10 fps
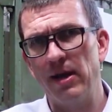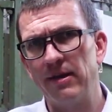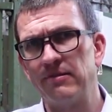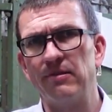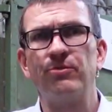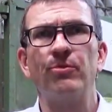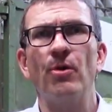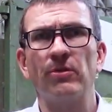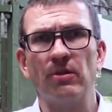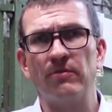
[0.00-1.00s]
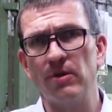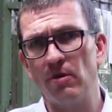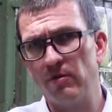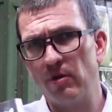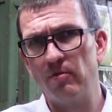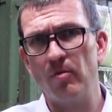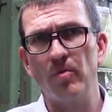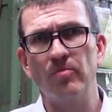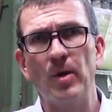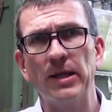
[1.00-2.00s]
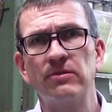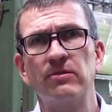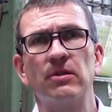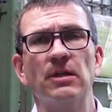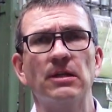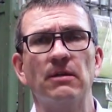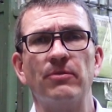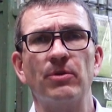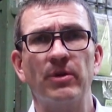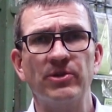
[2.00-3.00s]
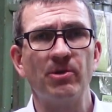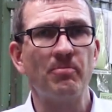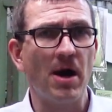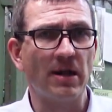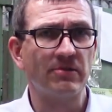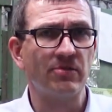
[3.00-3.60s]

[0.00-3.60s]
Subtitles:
less a third of the overall weight of the original part.